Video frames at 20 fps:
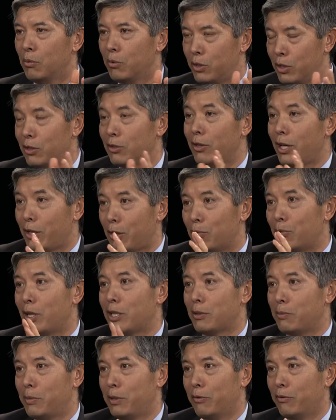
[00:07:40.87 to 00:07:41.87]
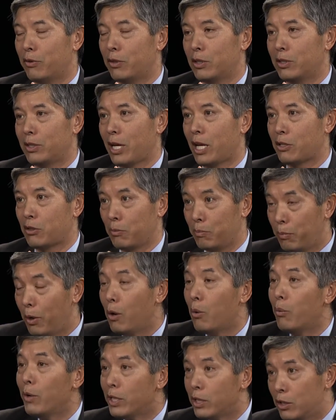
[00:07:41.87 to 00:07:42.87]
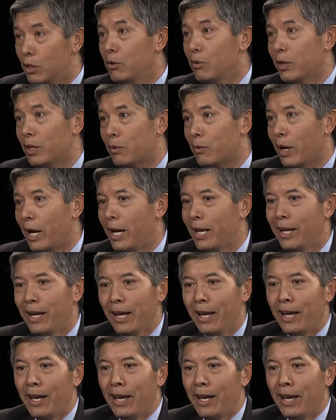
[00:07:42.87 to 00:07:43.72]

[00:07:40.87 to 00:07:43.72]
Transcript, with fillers: which is like a recipe for disaster. But we do it, right?